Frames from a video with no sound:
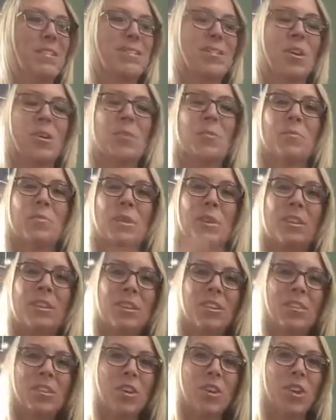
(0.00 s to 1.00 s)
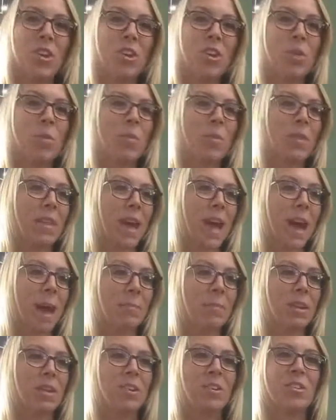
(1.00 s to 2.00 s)
So the cleaner the home, the
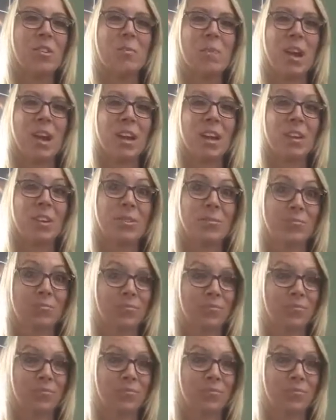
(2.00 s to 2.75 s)
happier the buyer.